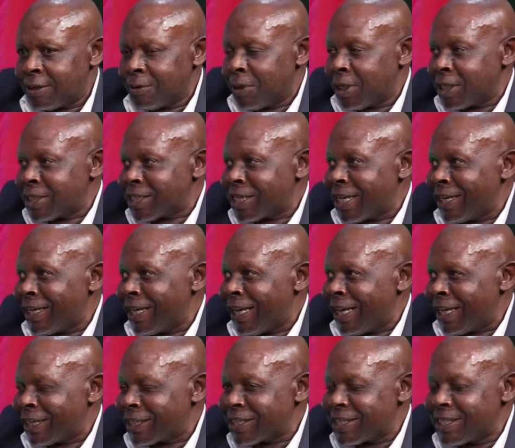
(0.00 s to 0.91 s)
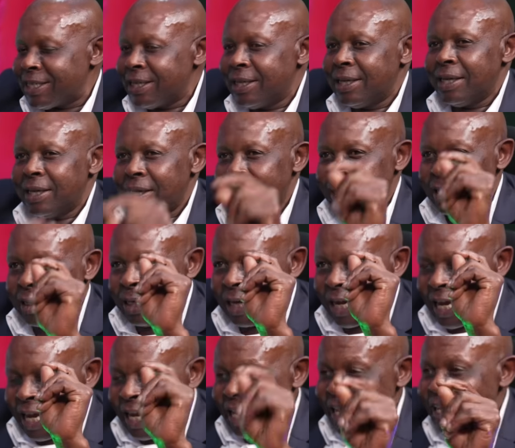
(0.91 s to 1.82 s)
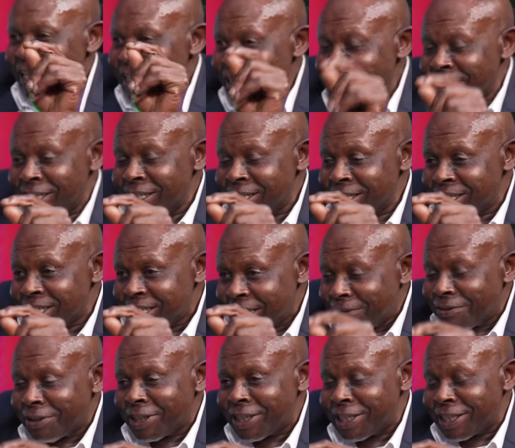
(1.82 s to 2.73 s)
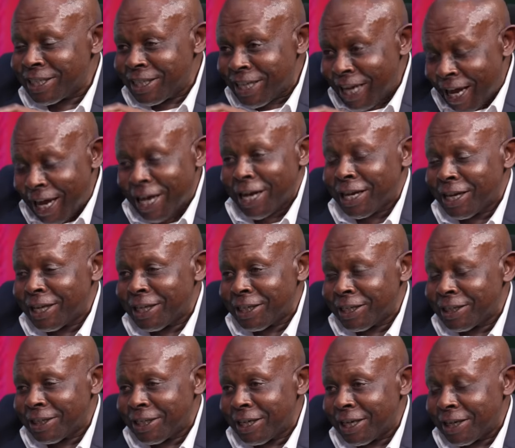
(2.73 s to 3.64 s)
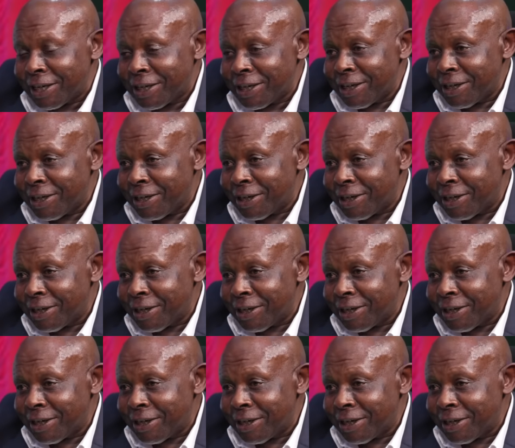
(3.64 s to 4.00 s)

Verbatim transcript: was annexed in 1879, mm.